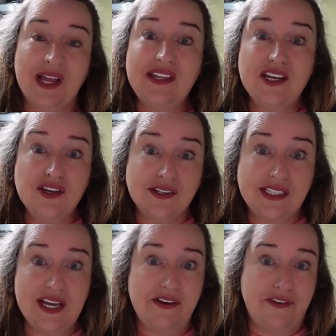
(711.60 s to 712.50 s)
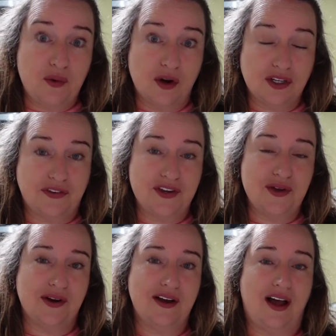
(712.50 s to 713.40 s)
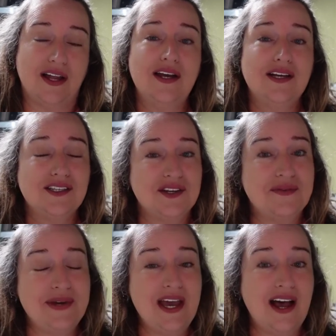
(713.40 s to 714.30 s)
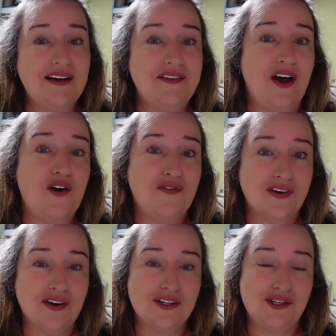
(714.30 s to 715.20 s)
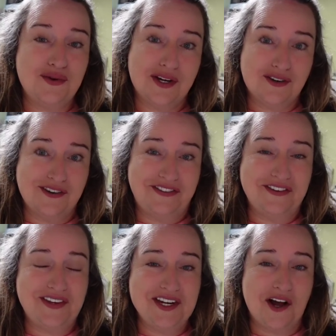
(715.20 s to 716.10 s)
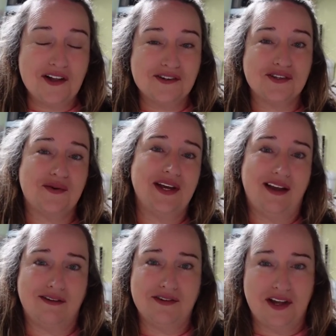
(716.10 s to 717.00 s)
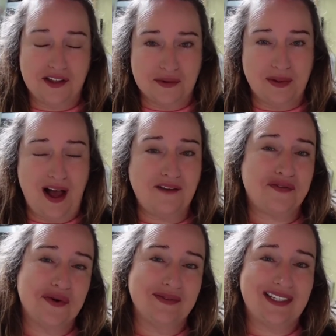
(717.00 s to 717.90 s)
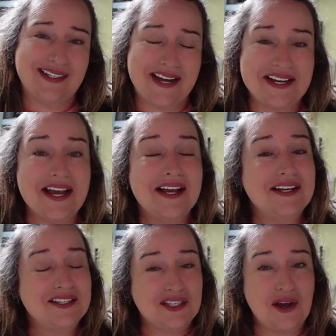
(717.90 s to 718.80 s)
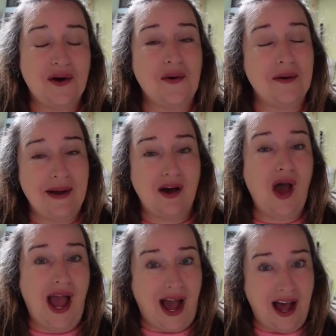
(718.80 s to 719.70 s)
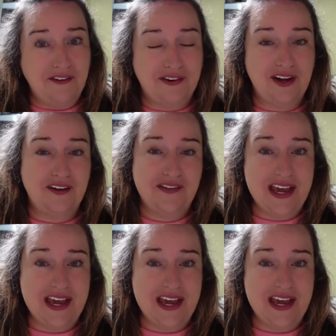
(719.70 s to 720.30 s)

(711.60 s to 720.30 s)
and then you'll see if it works for you or not. So we have over $250 going out on the other platforms today. So about half of